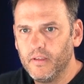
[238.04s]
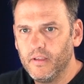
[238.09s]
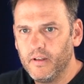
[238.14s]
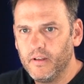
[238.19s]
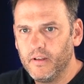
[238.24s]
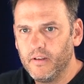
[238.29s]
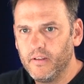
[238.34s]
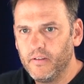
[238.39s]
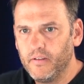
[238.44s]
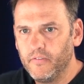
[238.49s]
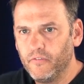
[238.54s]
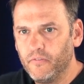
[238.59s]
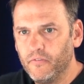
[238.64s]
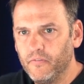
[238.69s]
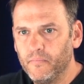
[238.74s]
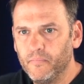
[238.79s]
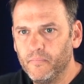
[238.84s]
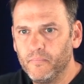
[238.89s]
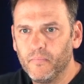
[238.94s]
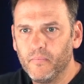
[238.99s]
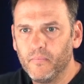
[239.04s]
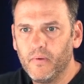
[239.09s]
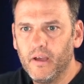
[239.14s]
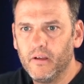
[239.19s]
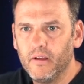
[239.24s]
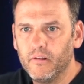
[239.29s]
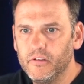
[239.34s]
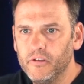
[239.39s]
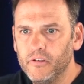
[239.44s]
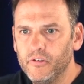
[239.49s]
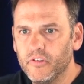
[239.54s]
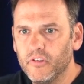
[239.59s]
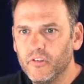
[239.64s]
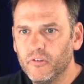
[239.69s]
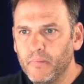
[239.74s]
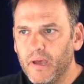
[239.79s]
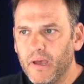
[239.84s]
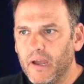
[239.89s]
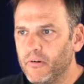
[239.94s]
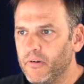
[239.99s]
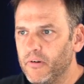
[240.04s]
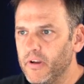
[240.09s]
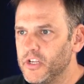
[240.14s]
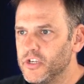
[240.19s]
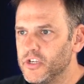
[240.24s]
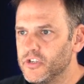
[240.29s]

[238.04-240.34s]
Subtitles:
and I'll use this PowerEdge